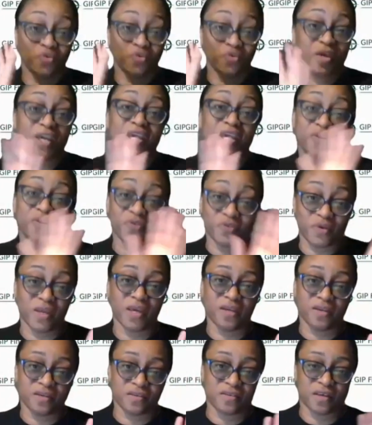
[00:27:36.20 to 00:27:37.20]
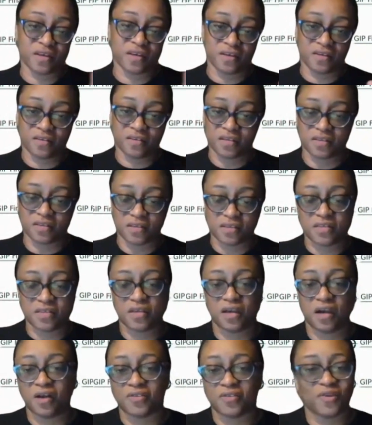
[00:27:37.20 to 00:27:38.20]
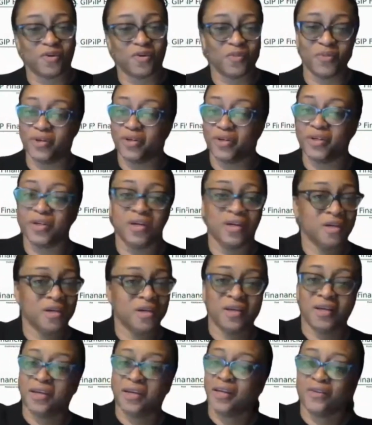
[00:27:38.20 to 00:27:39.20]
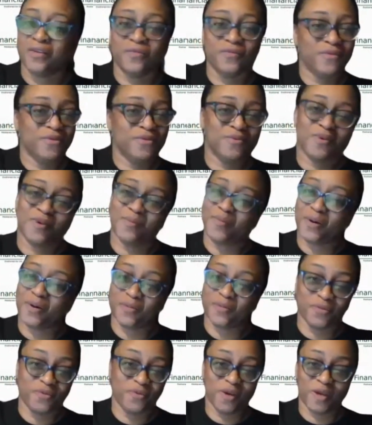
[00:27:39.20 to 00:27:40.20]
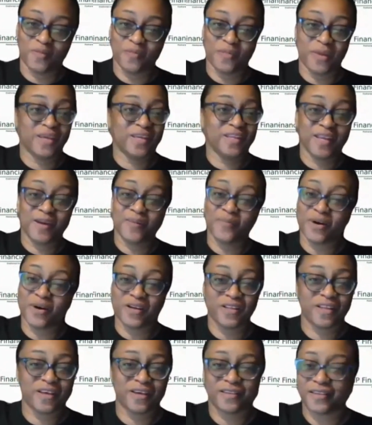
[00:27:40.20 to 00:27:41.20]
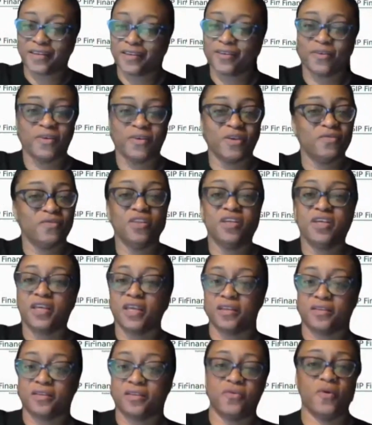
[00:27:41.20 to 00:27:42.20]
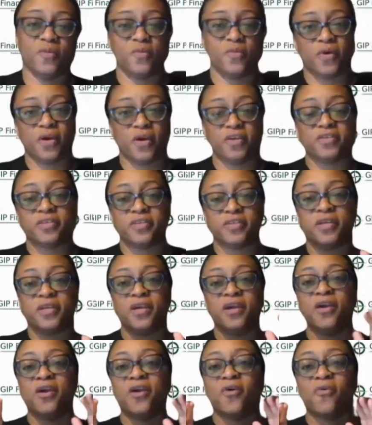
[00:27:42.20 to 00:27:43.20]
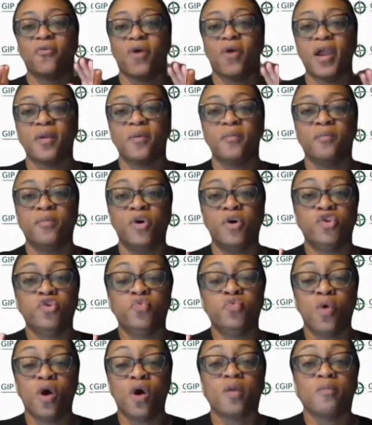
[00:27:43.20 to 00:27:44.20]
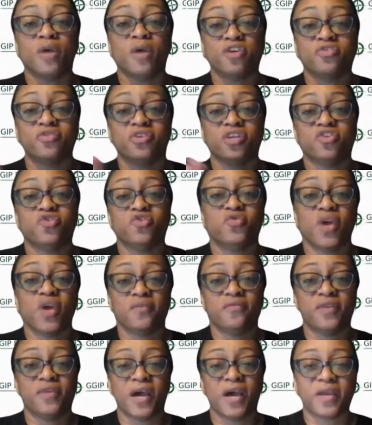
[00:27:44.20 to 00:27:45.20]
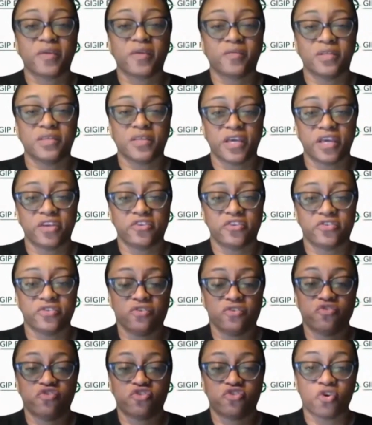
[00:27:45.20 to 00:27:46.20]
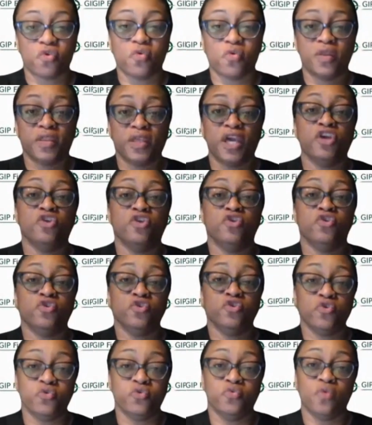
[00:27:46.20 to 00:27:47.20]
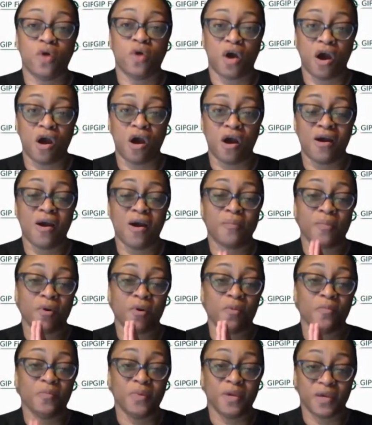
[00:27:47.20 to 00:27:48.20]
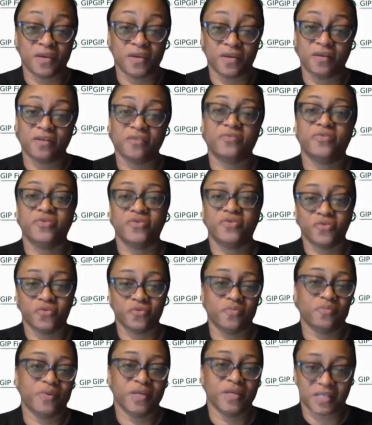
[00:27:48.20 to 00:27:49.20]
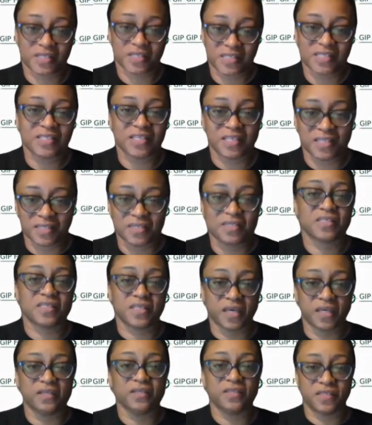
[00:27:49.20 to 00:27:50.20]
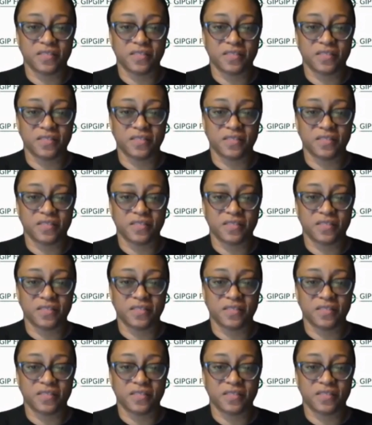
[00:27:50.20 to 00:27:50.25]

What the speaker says: You can do that in the state of Tennessee also, but if you, come on, you ain't making that money like that, don't even look at the corporation, right? But you want to make sure that you have documentation showing that you are permitted to do business in the state of